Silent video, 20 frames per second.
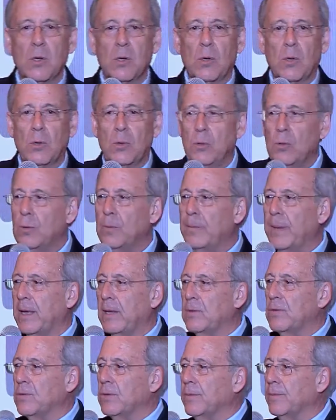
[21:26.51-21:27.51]
cool
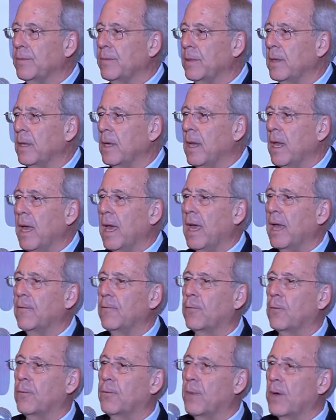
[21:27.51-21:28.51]
bedroom and
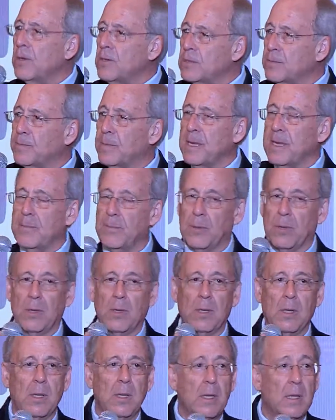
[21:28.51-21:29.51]
for most
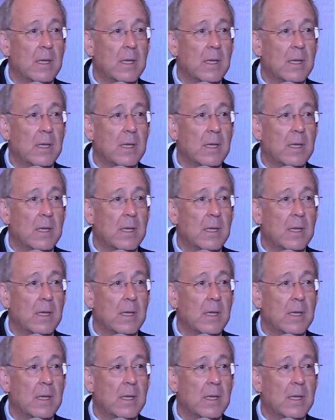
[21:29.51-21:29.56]
people,